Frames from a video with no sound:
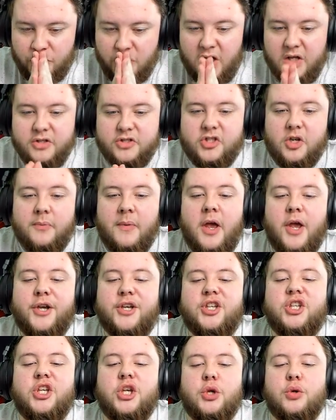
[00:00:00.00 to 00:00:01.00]
Summit
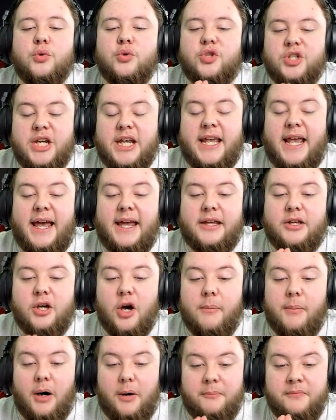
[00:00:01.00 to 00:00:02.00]
huge EA,
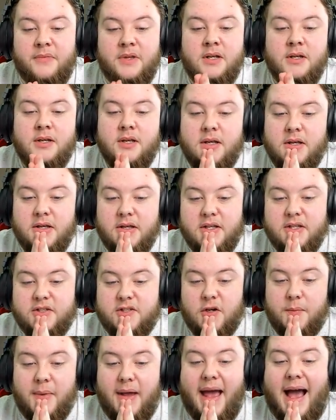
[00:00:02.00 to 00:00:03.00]
come on.
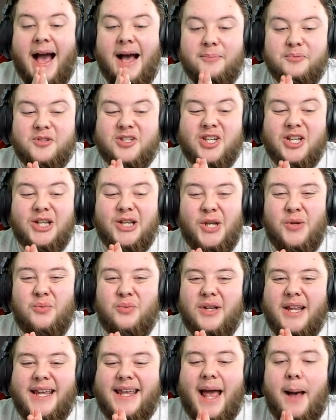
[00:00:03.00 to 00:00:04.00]
Summit
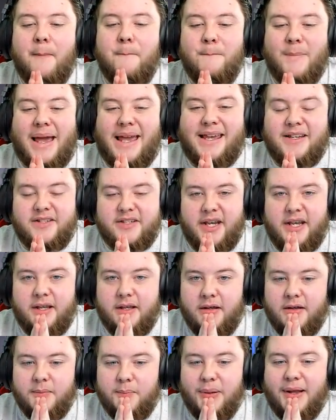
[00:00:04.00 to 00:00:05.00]
absolutely amazing,
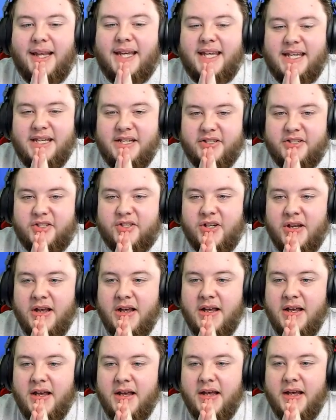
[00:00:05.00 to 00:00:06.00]
please.
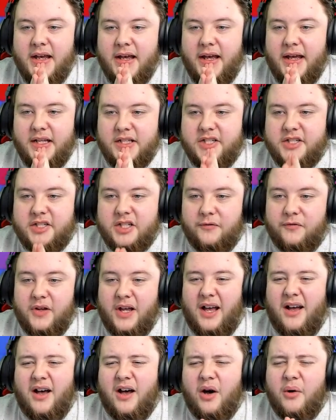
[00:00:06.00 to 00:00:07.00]
It's something.
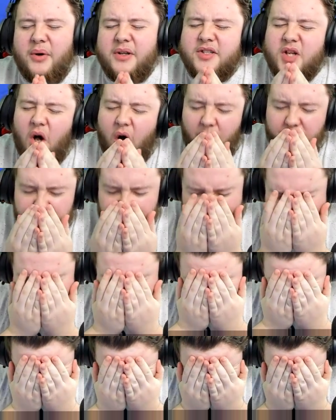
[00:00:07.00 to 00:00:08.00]
Oh, it's all
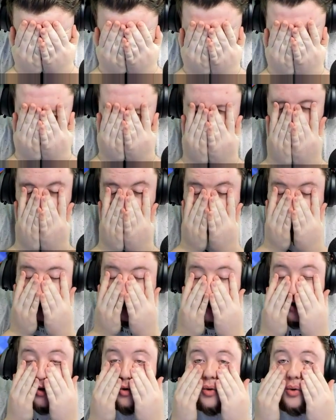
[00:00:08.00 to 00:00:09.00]
black.
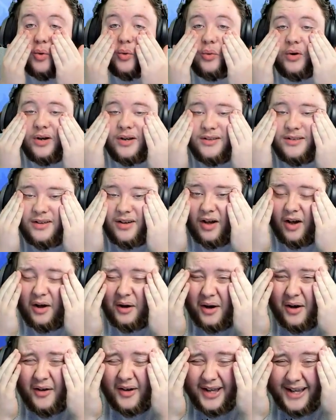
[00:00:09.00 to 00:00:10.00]
No.
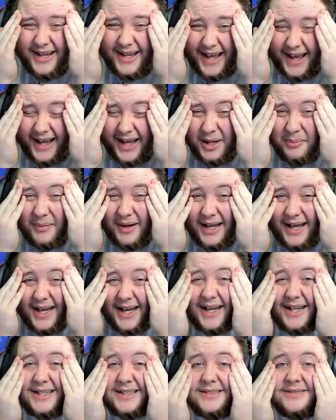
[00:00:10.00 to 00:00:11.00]
Oh, EA
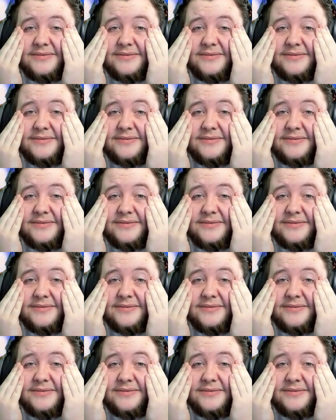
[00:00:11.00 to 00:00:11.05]
man.